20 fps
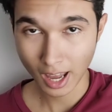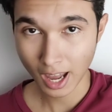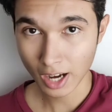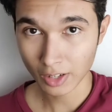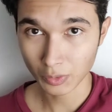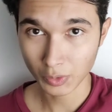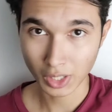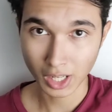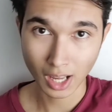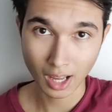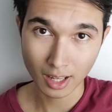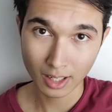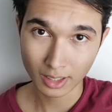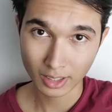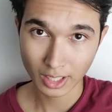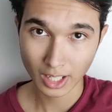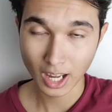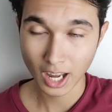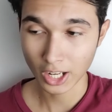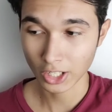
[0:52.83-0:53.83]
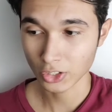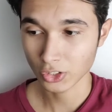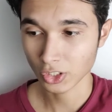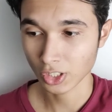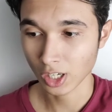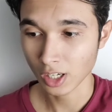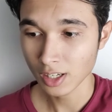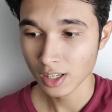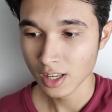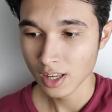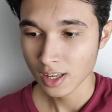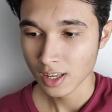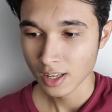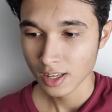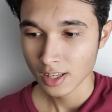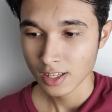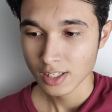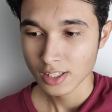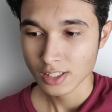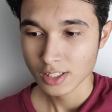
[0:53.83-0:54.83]
area, Asia,
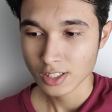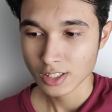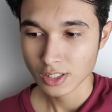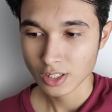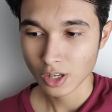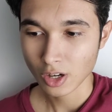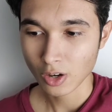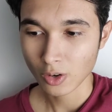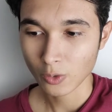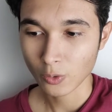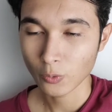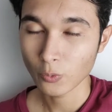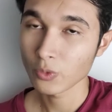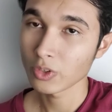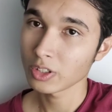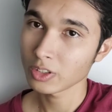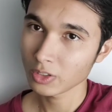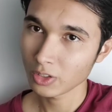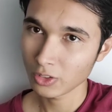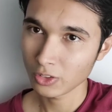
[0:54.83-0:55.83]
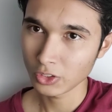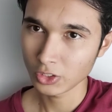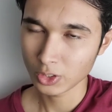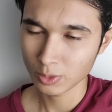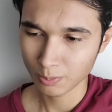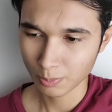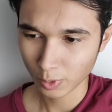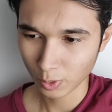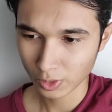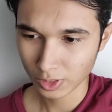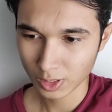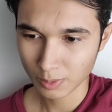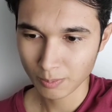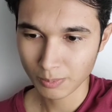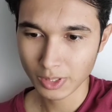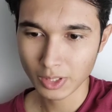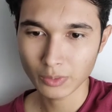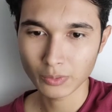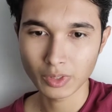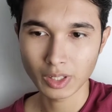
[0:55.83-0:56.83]
so we're going to post a
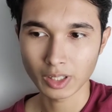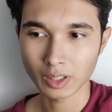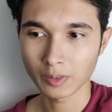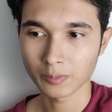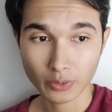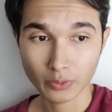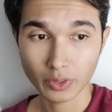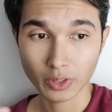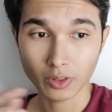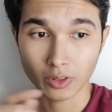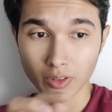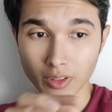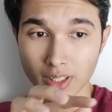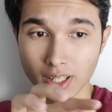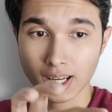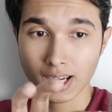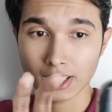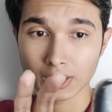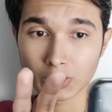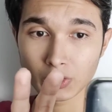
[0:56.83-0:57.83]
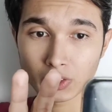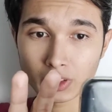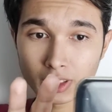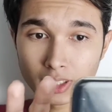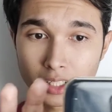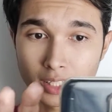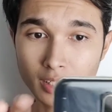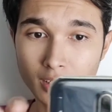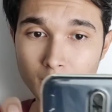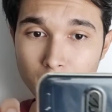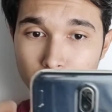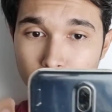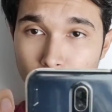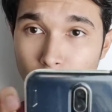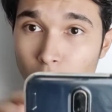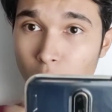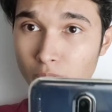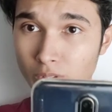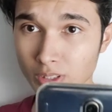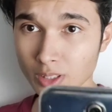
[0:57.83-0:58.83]
Bereal. So we only have to click
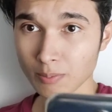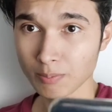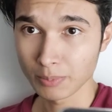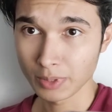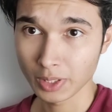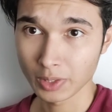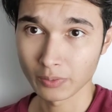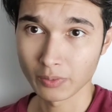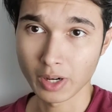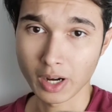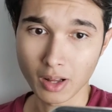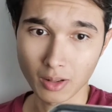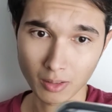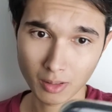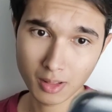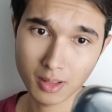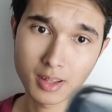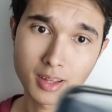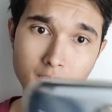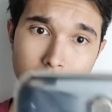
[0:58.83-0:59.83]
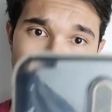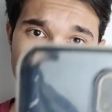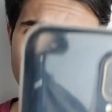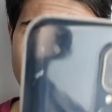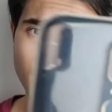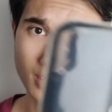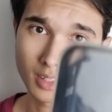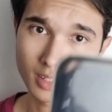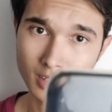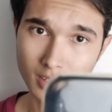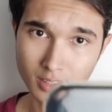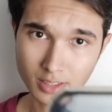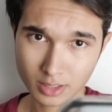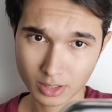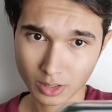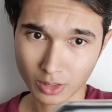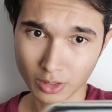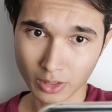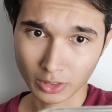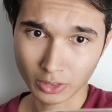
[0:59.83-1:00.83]
post a Bereal.
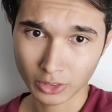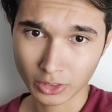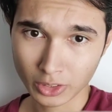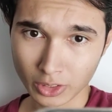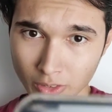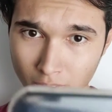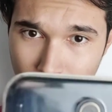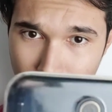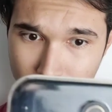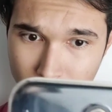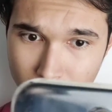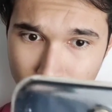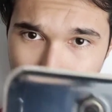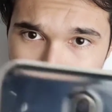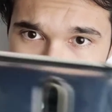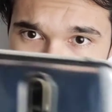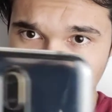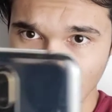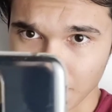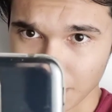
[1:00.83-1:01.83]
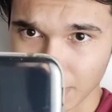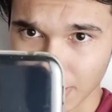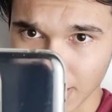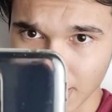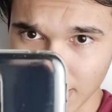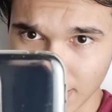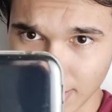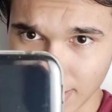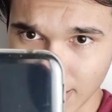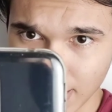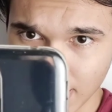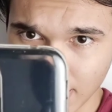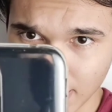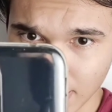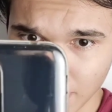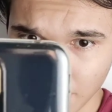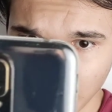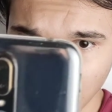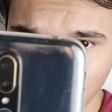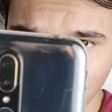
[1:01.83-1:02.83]
It's going to show us our camera. That is